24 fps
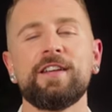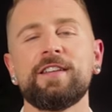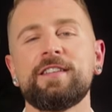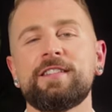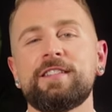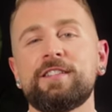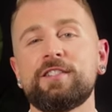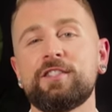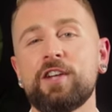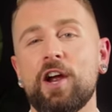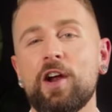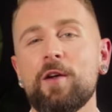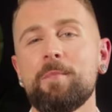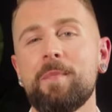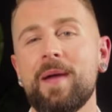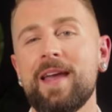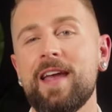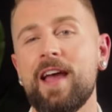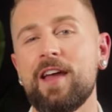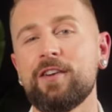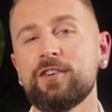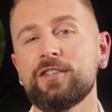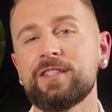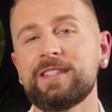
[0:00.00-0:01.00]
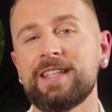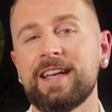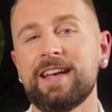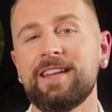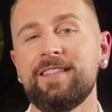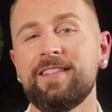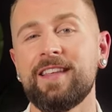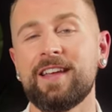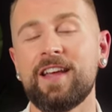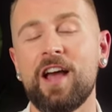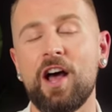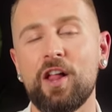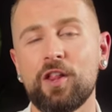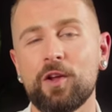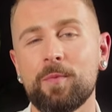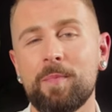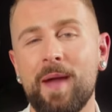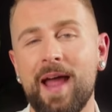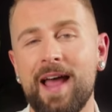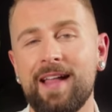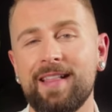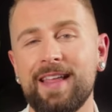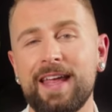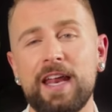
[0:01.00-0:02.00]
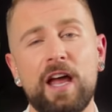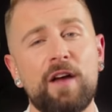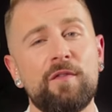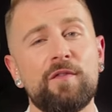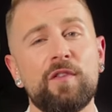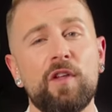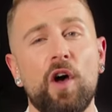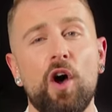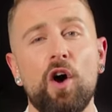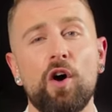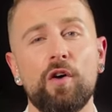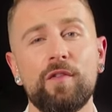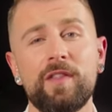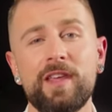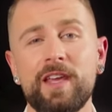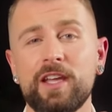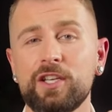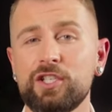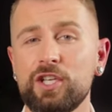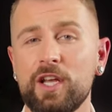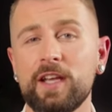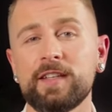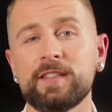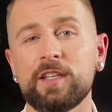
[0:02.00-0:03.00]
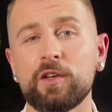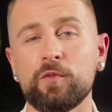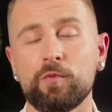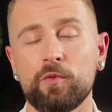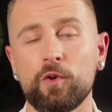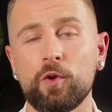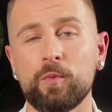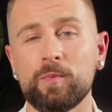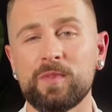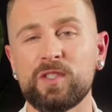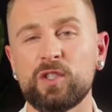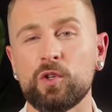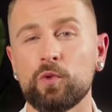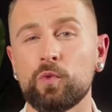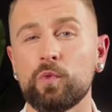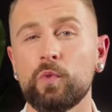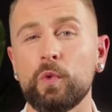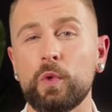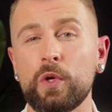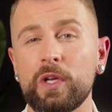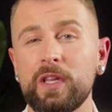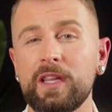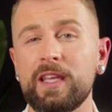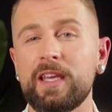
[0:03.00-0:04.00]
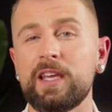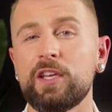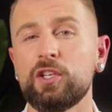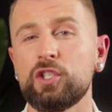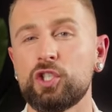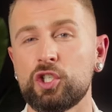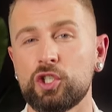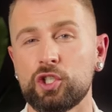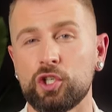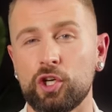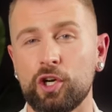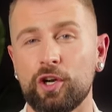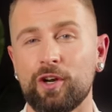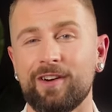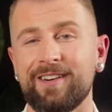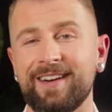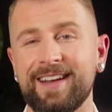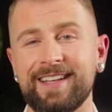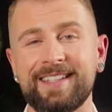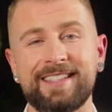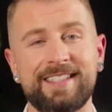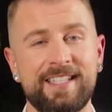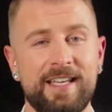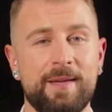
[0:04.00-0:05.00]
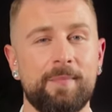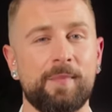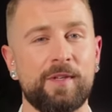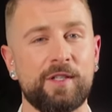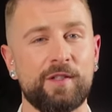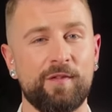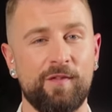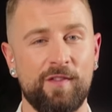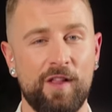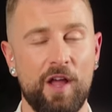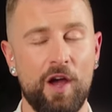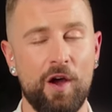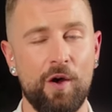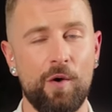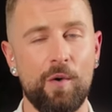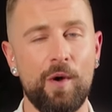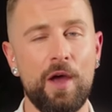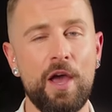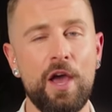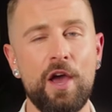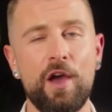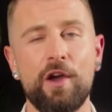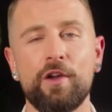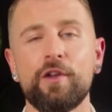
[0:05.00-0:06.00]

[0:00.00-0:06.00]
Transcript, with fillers: Start by understanding the color palette of all the adjacent rooms to really ensure a seamless flow.